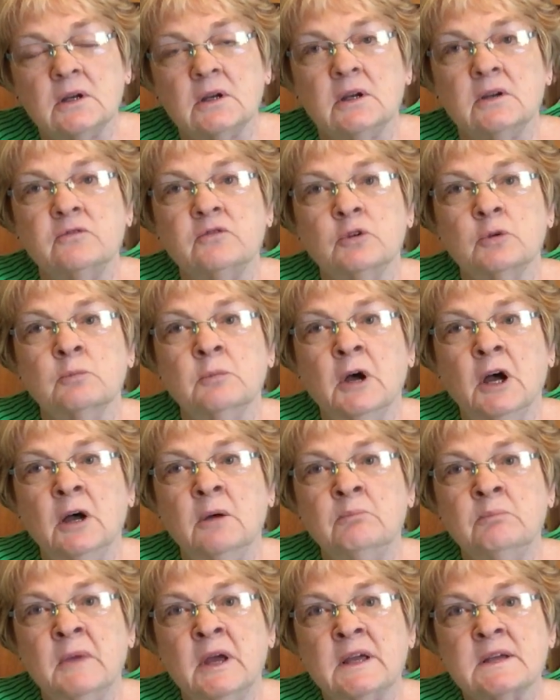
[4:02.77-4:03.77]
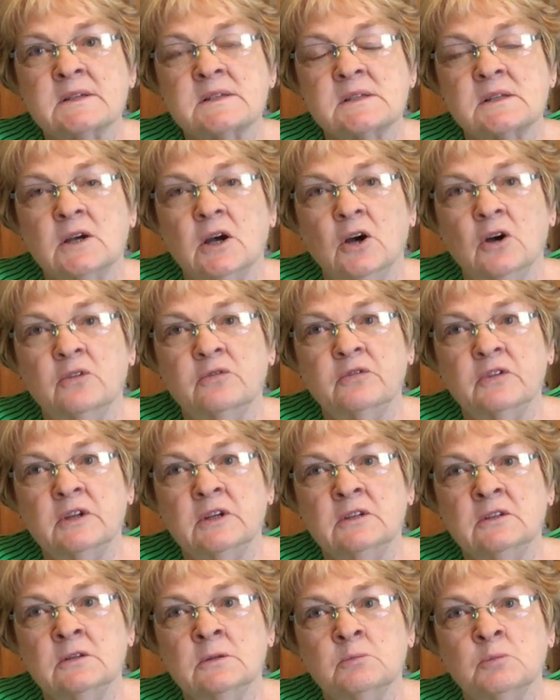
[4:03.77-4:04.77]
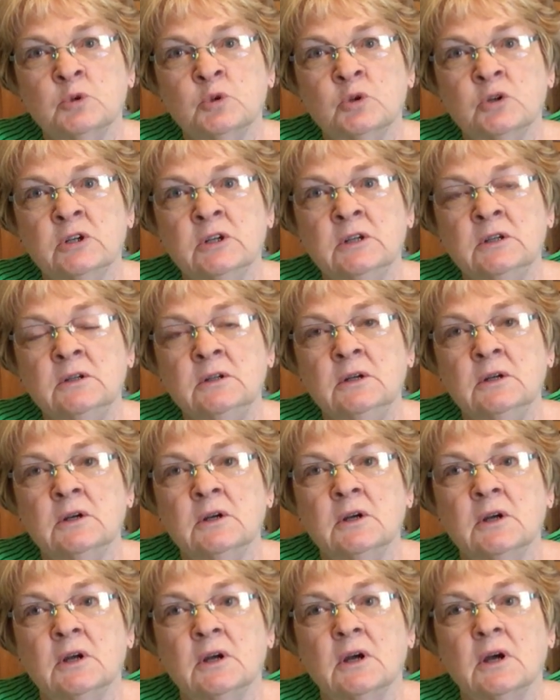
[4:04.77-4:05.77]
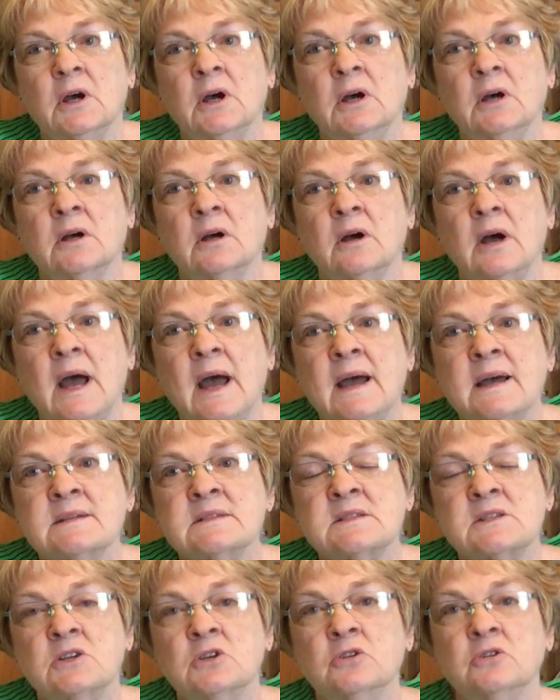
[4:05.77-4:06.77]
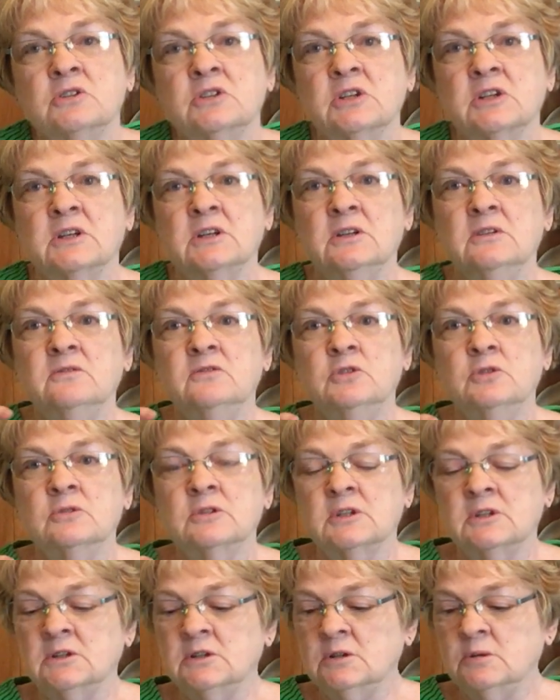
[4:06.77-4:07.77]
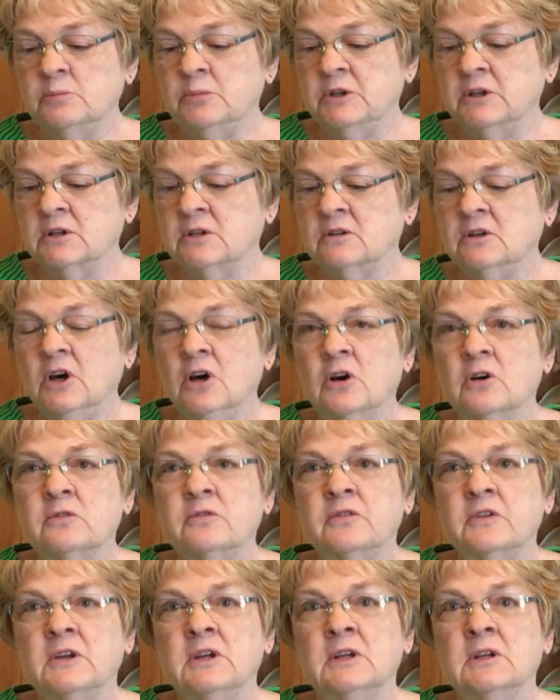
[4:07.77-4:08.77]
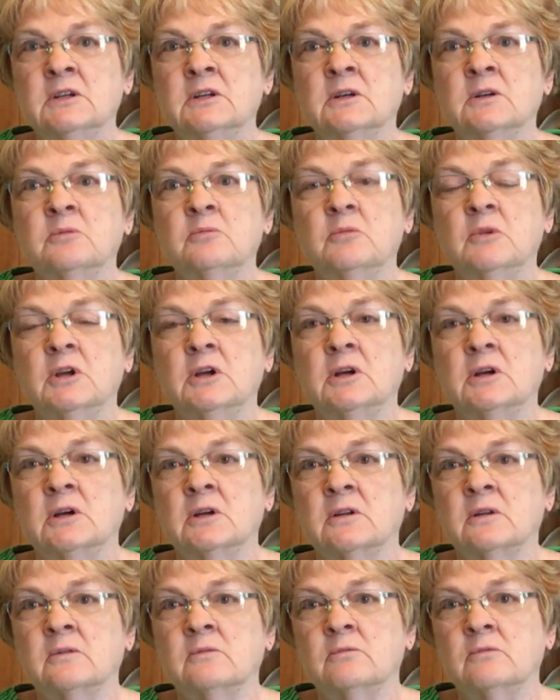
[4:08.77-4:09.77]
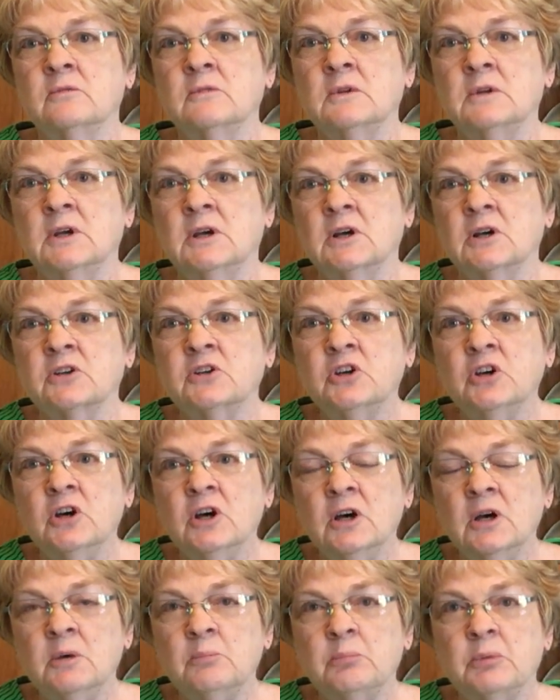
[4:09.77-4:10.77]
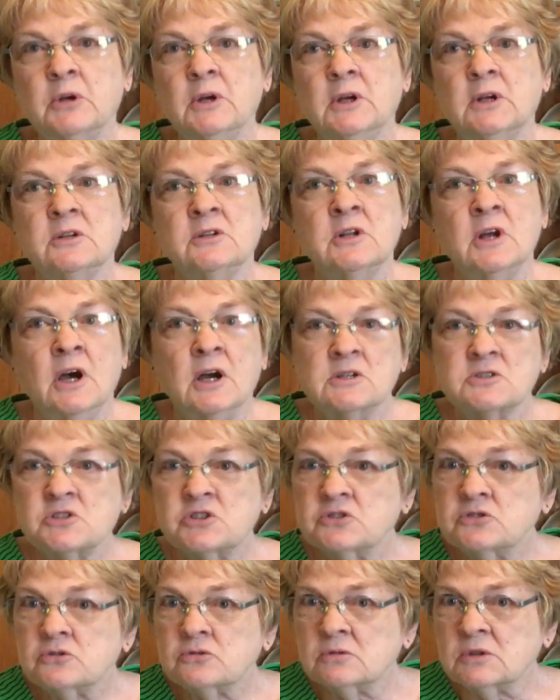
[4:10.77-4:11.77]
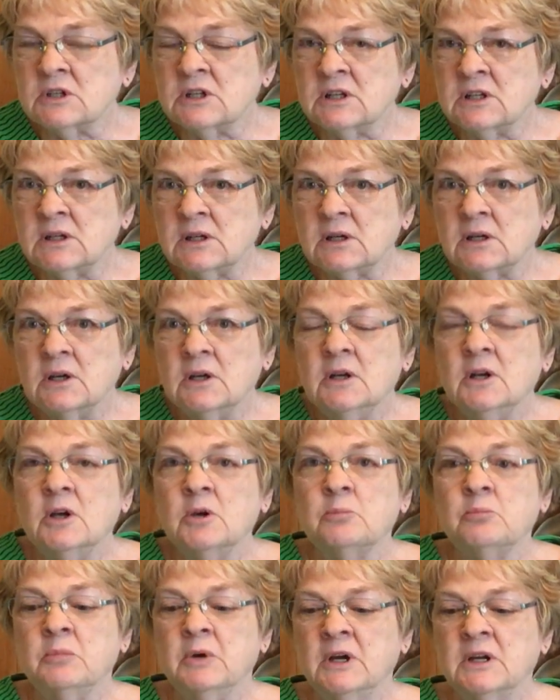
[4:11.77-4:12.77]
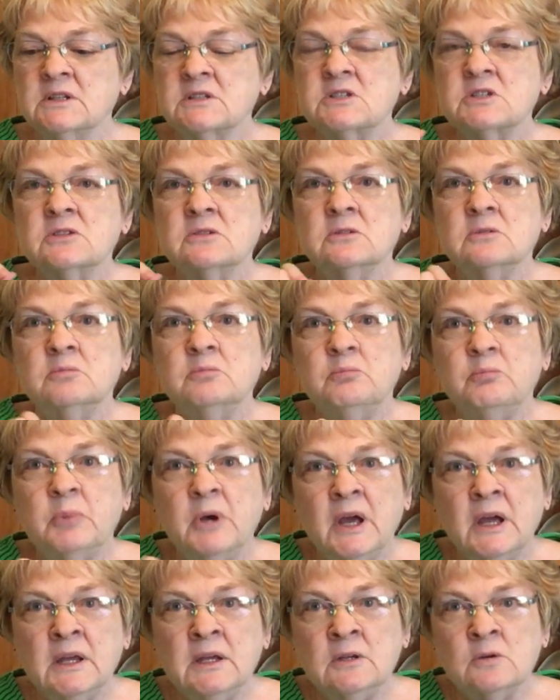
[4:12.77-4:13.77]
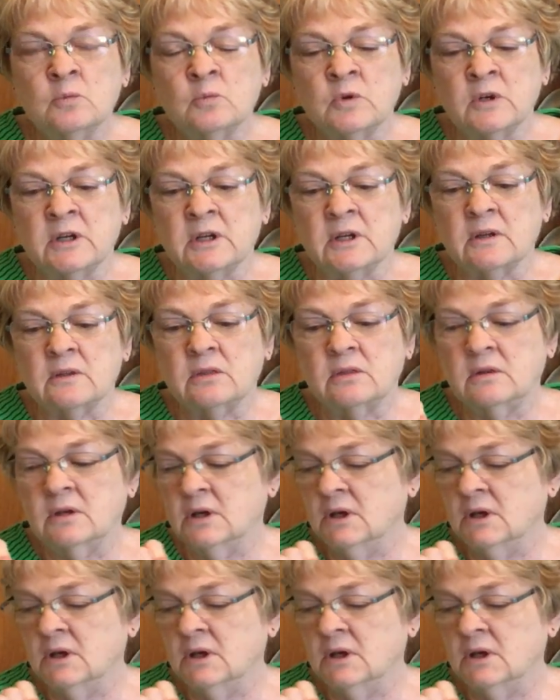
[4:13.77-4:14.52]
If your mom makes coffee in the morning, ask her to give you a little bit of coffee in a cup, not to drink, but to paint with.